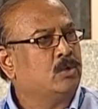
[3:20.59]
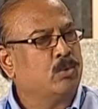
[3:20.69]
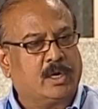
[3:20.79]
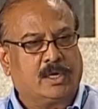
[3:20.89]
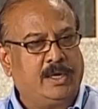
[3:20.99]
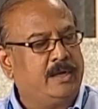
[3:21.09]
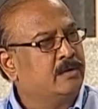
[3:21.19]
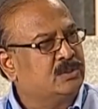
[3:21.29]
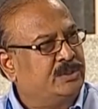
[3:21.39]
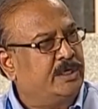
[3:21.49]
quickly
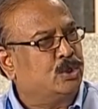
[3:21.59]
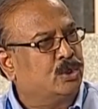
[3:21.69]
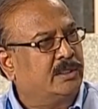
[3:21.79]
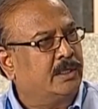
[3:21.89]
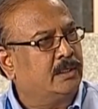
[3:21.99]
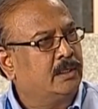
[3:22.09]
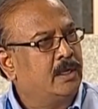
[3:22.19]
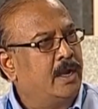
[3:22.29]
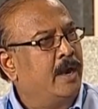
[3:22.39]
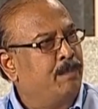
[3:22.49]
sit together
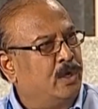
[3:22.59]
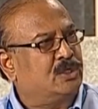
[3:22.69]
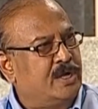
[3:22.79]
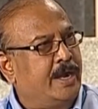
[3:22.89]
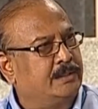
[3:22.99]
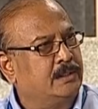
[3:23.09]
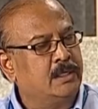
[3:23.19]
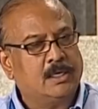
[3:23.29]
and put a strategy.